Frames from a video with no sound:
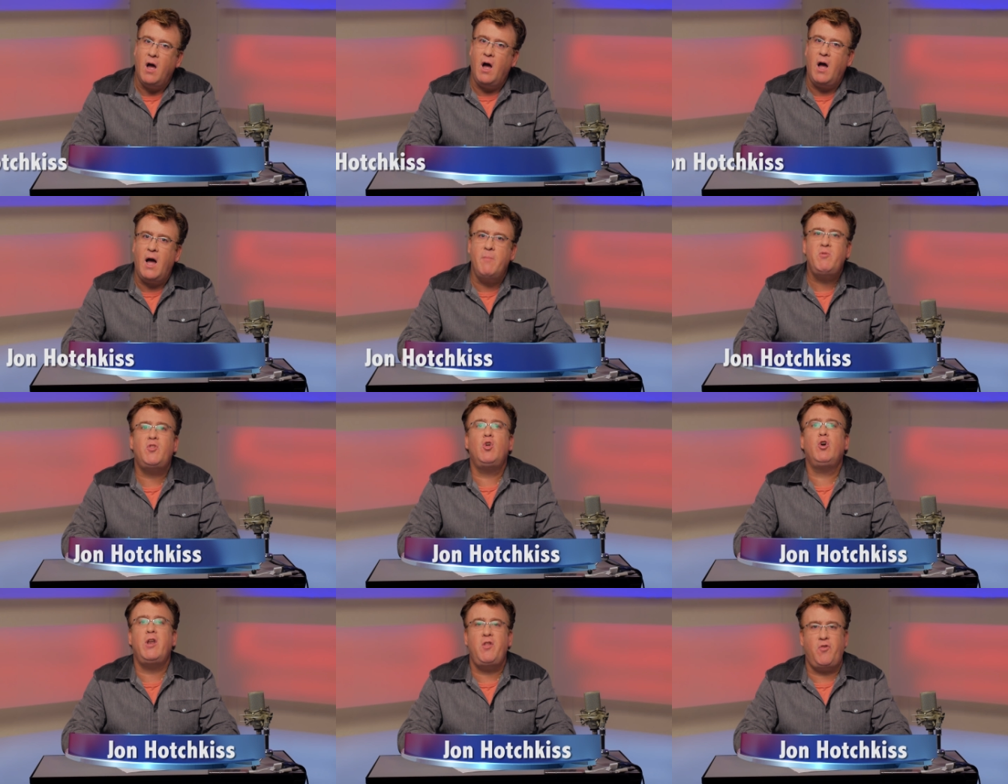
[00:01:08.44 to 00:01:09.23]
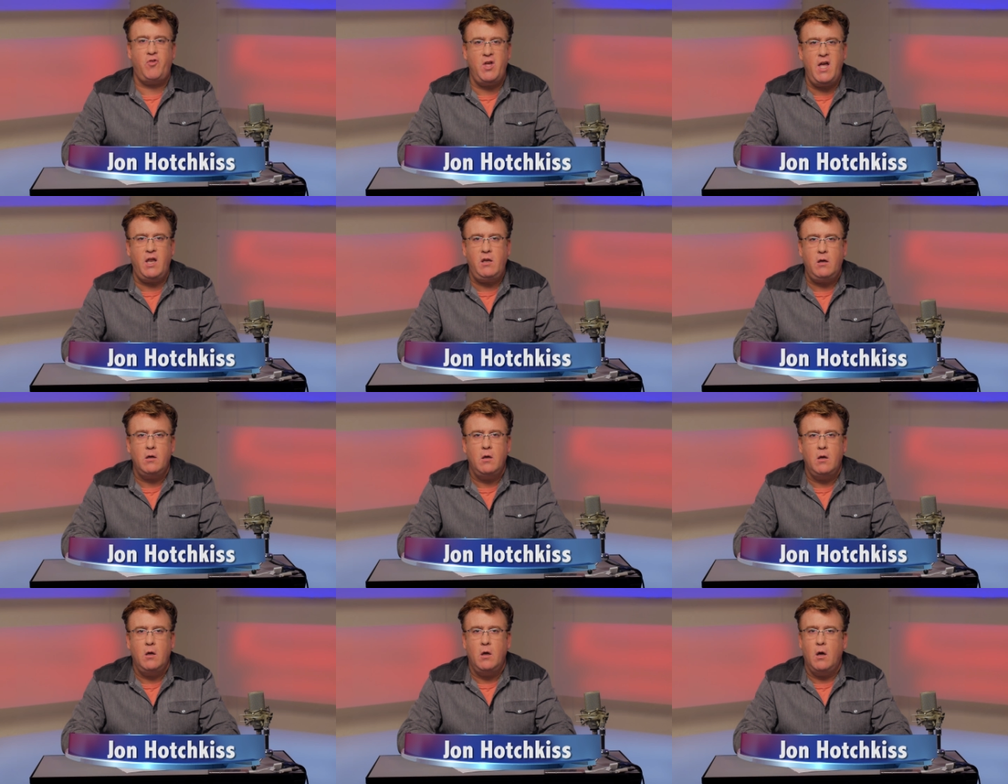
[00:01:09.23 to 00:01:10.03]
uh, I'm still going to see it,
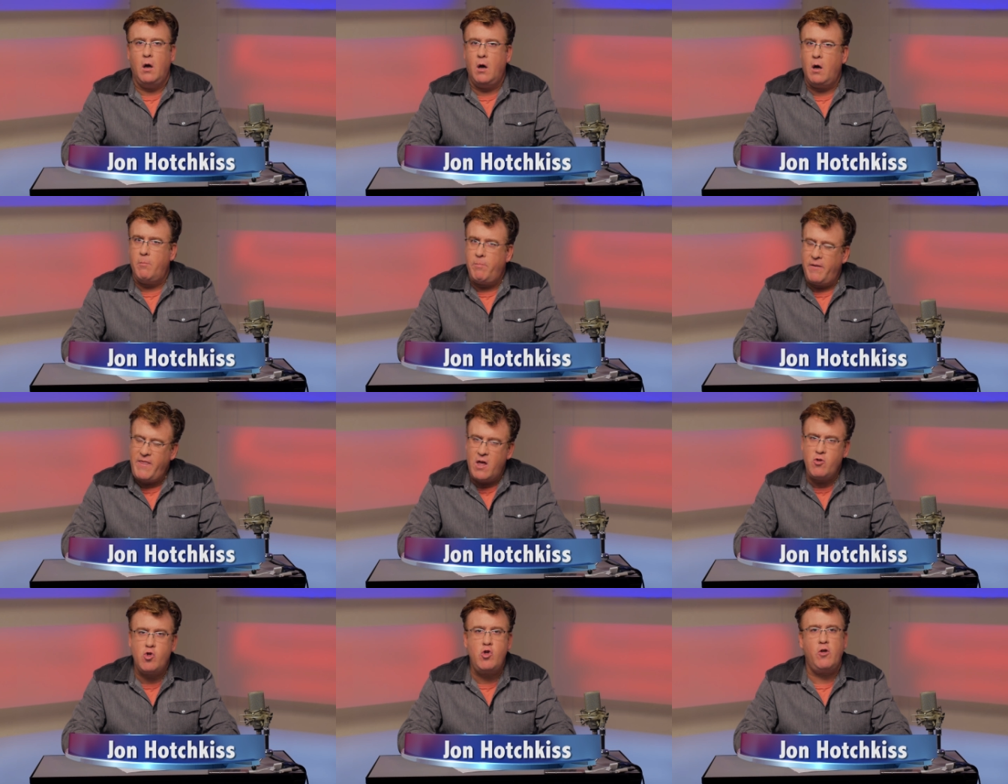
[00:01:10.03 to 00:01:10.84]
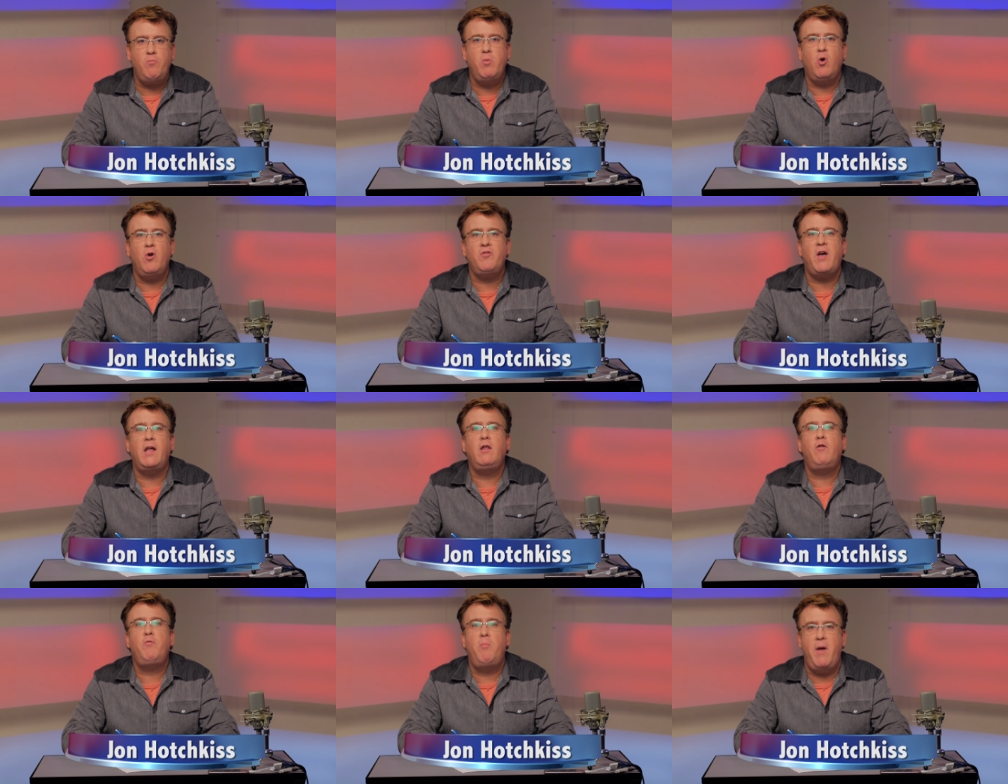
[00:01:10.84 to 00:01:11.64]
uh, but that's just because I
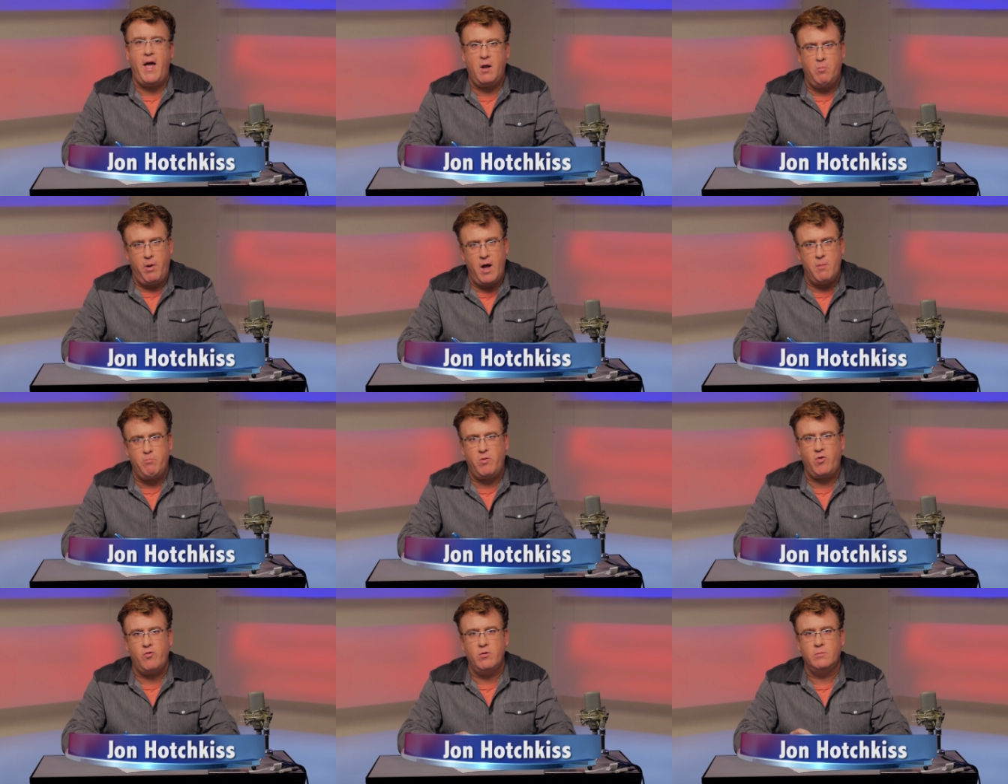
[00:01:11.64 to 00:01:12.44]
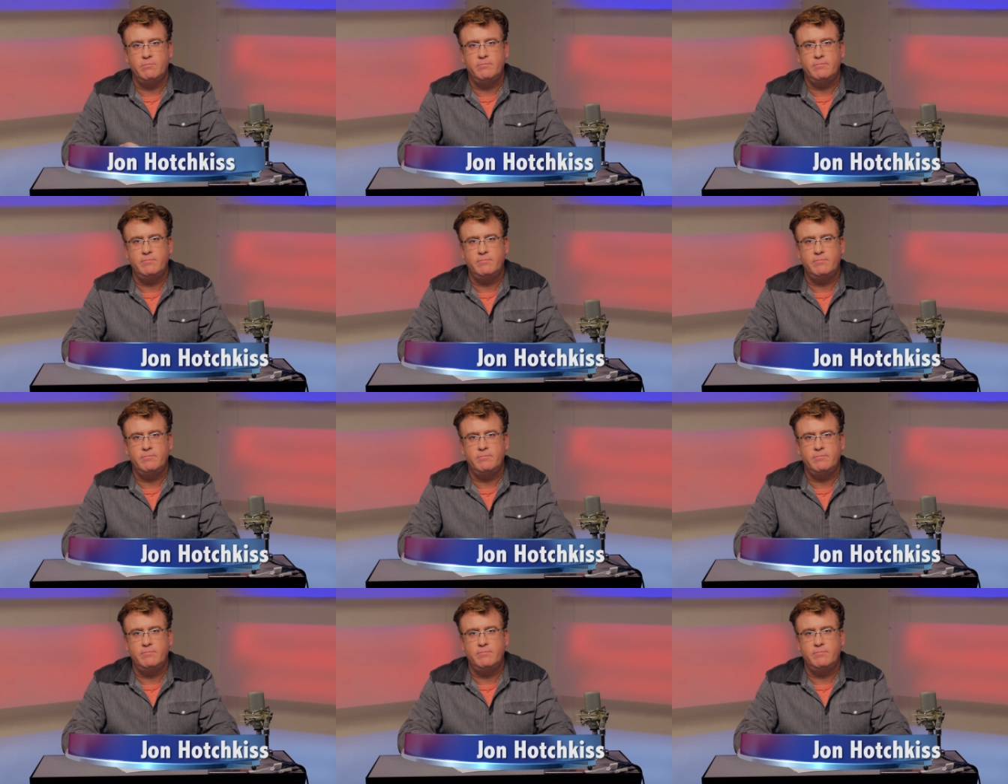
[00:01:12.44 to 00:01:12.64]
love bagpipes.